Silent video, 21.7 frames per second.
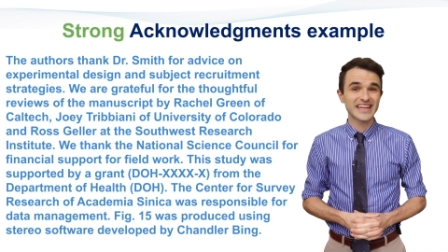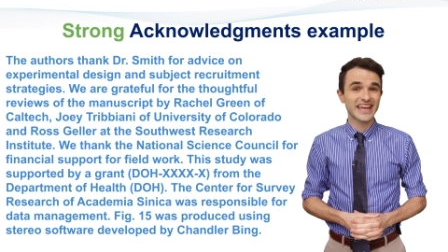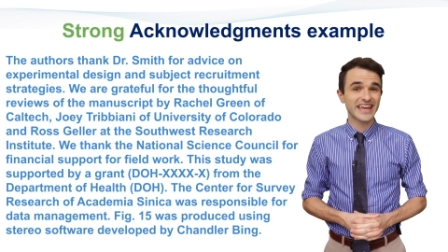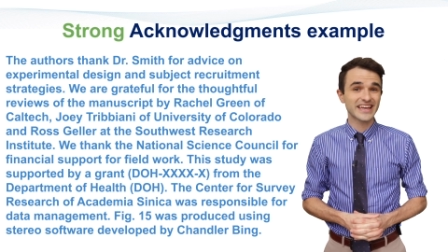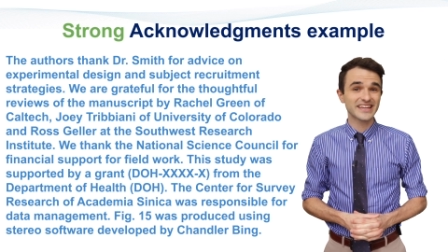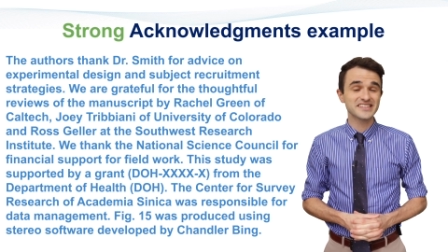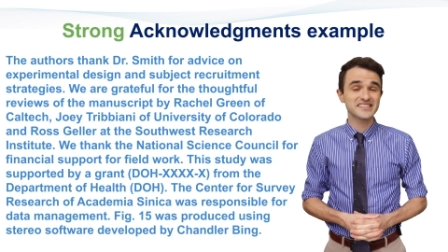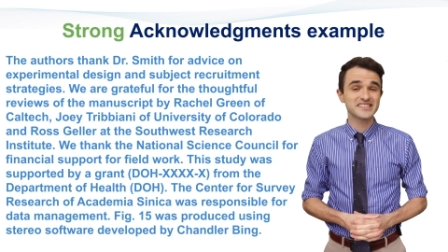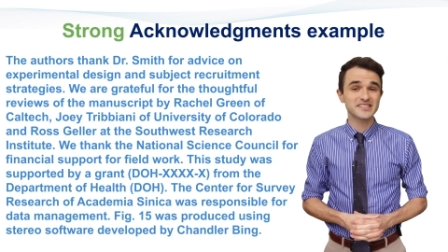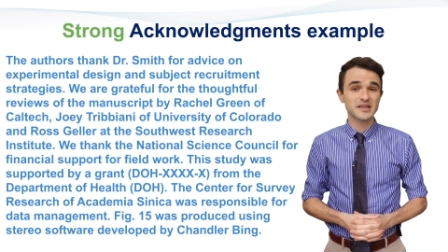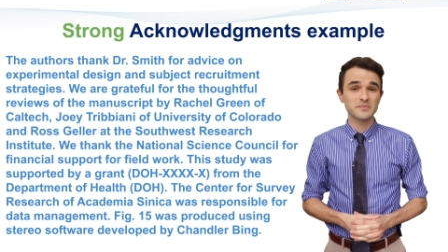
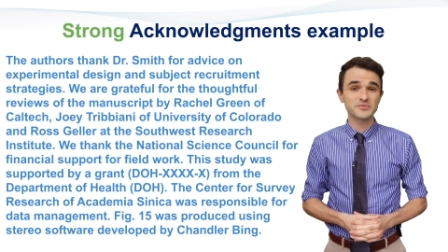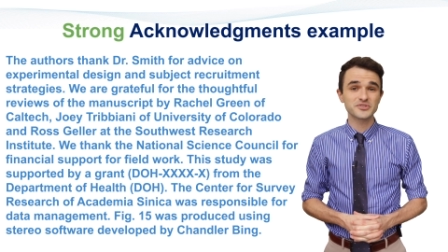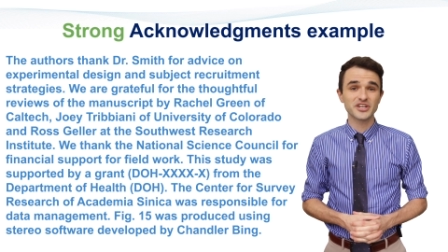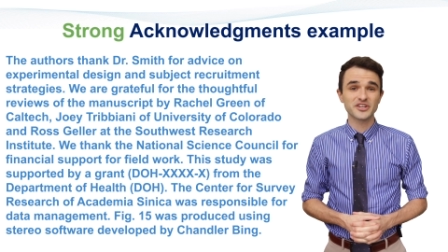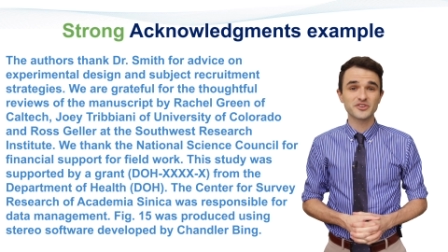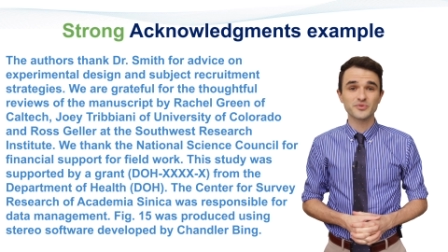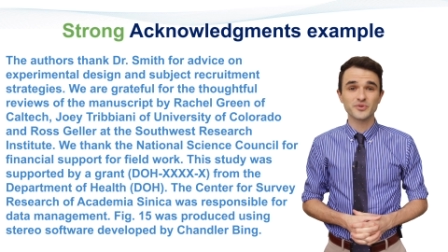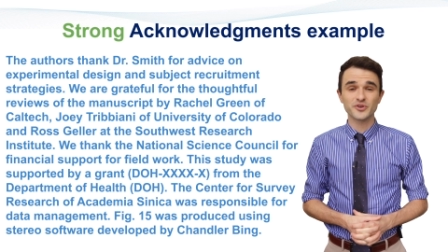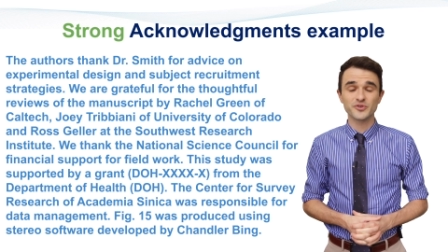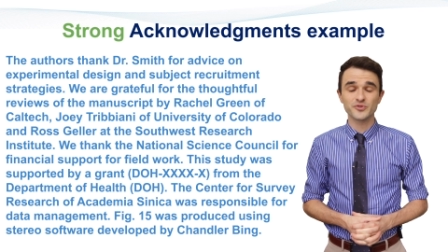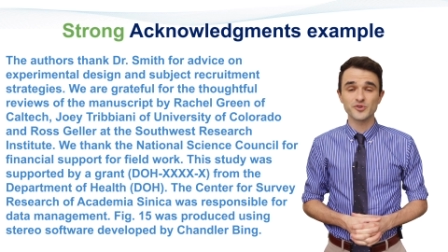and
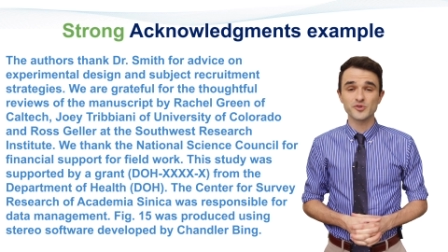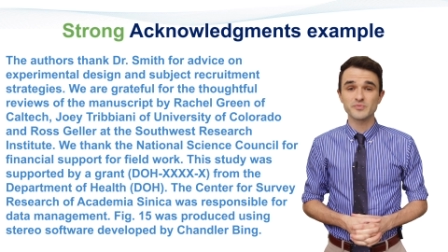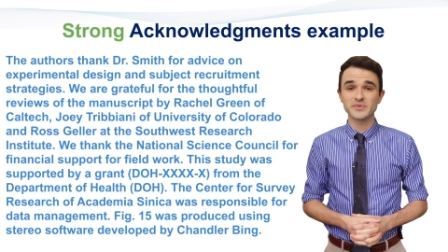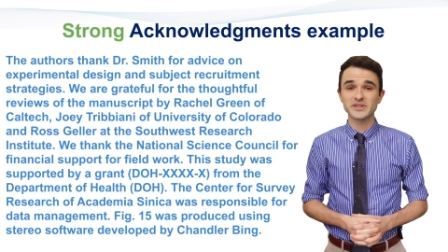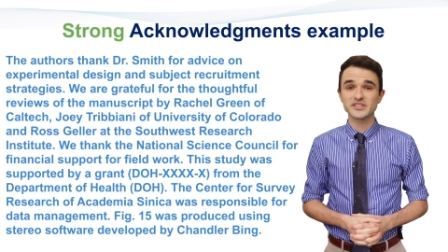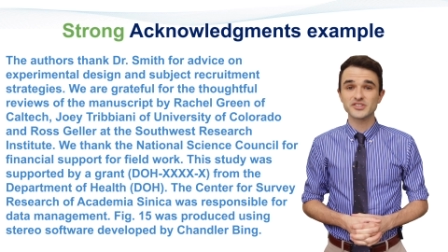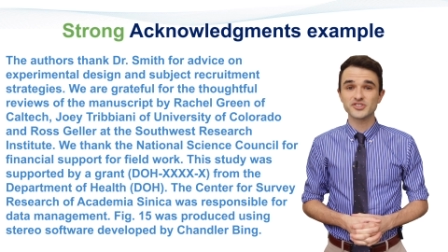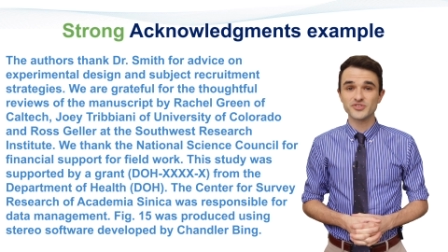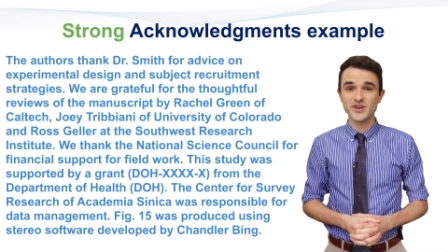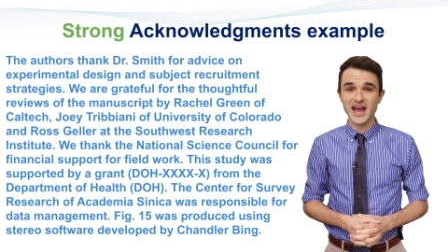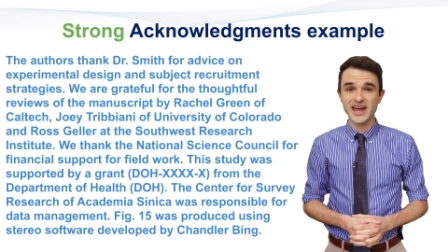subject
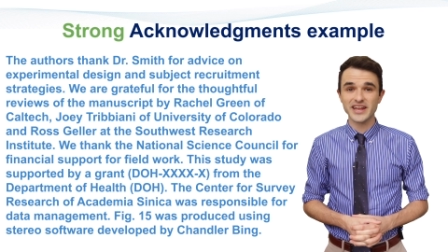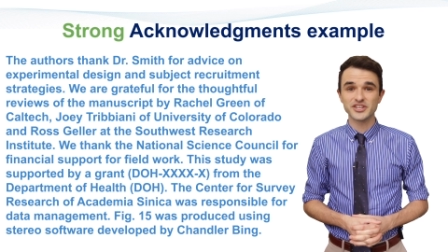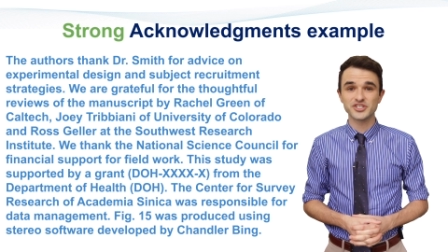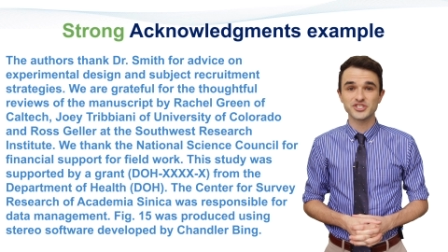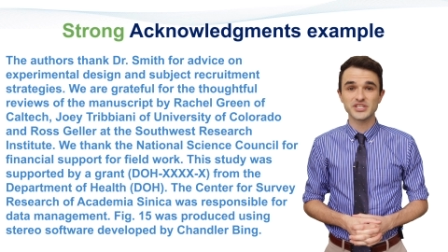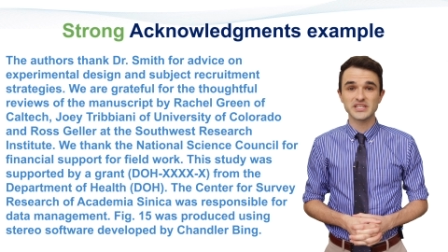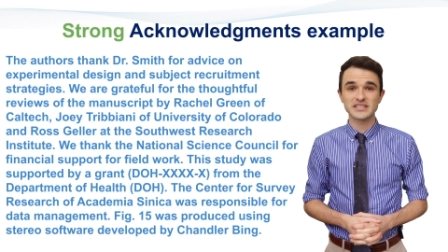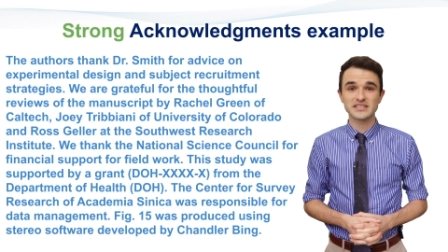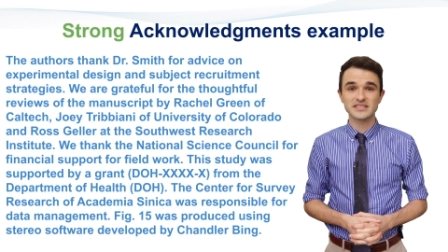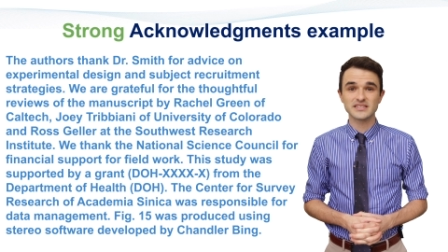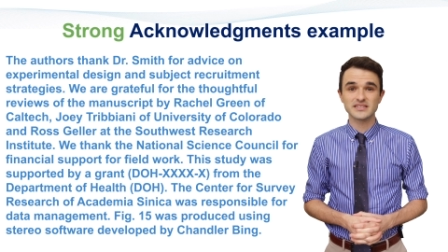recruitment
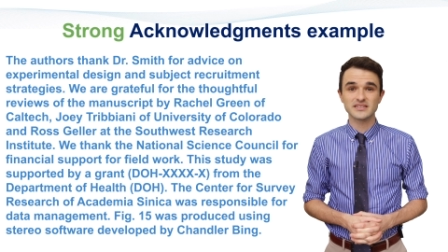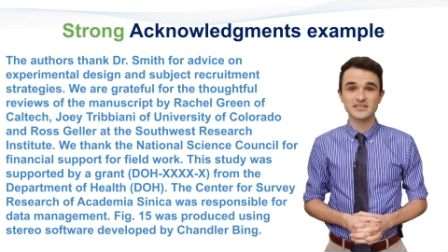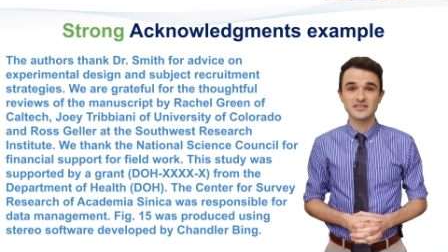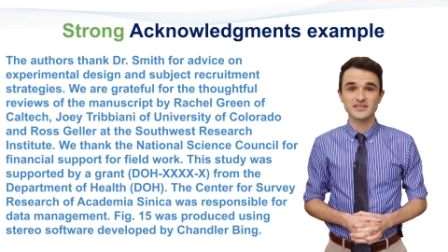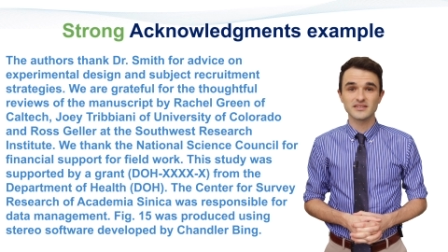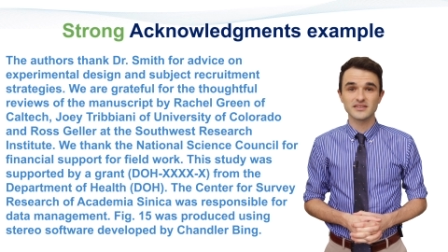strategies.